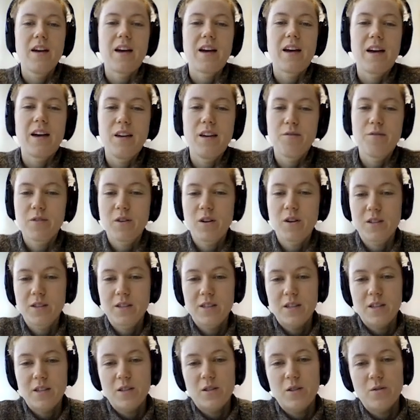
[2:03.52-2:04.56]
even
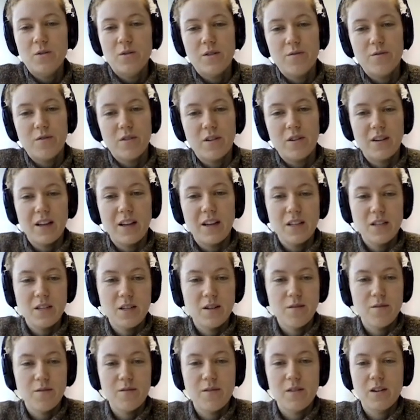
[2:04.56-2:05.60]
constitute the foundation
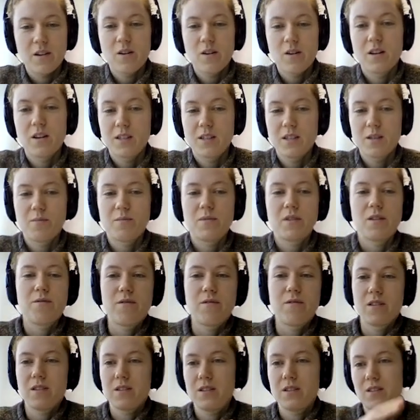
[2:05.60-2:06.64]
of the concept
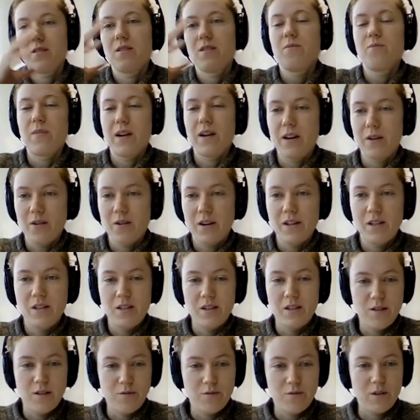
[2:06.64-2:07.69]
of this
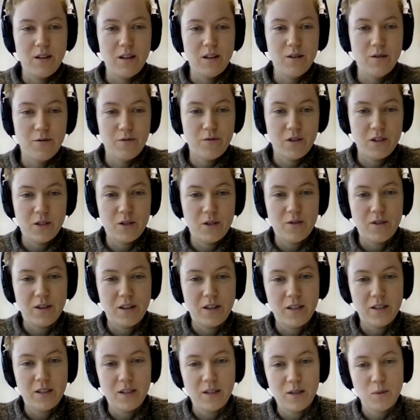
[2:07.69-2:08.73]
migration and
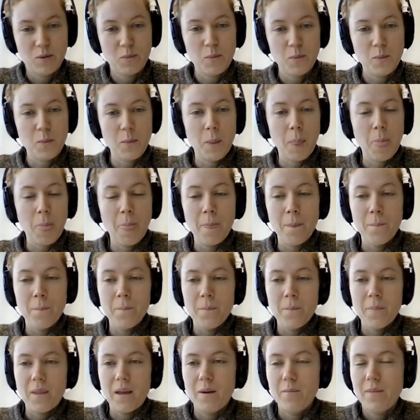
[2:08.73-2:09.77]
infrastructures.
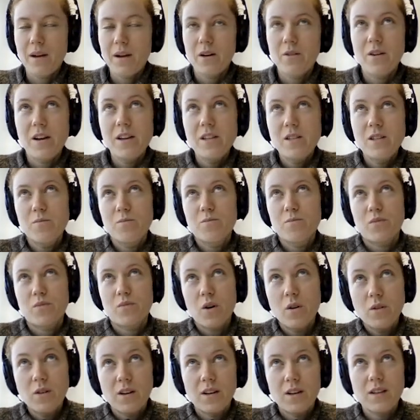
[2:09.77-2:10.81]
And migration
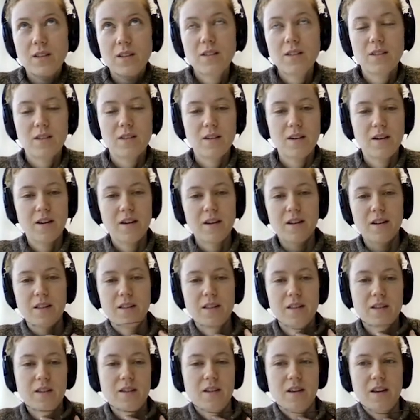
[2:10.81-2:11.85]
brokers
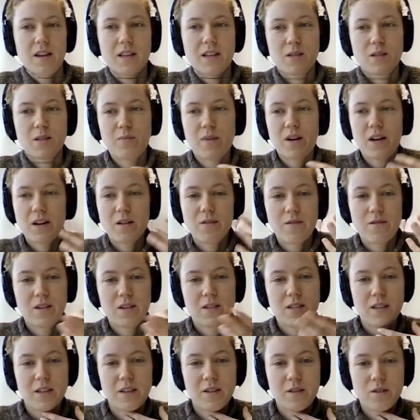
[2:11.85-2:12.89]
as part of
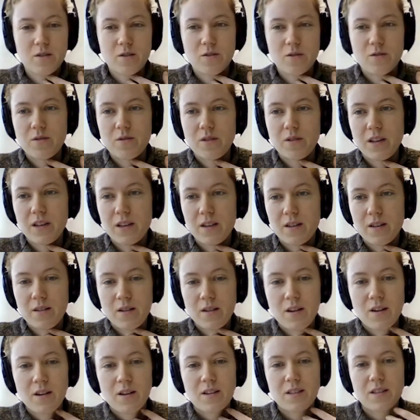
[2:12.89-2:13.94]
this industry,
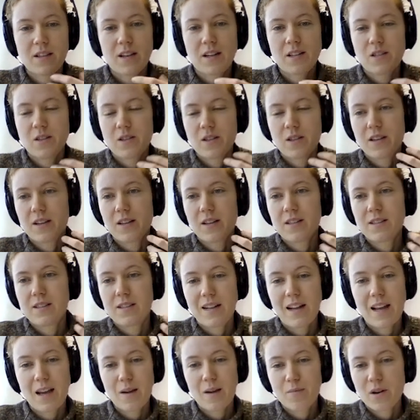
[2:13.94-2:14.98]
such as
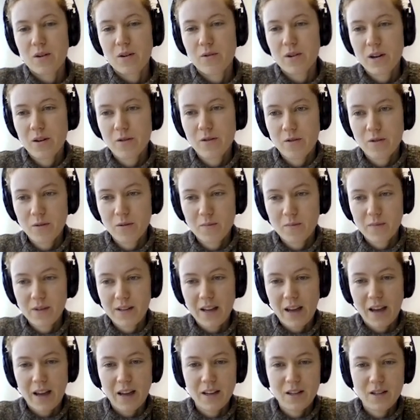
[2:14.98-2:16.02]
labor recruitment
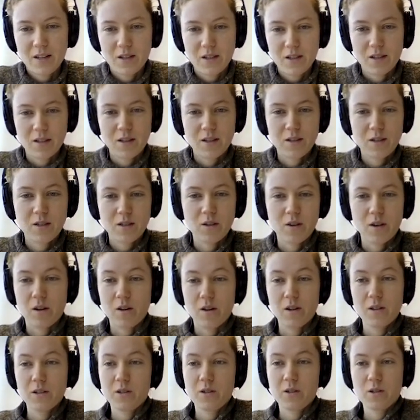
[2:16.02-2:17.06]
agents or
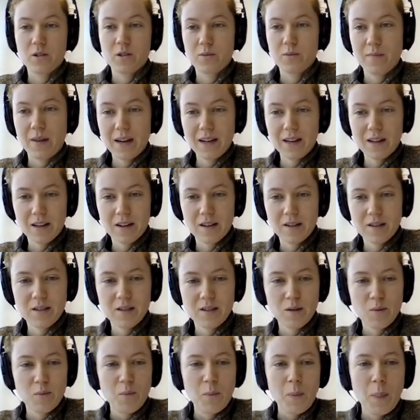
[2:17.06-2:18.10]
also
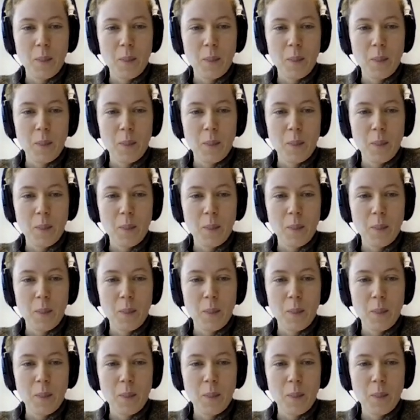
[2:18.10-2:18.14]
smugglers,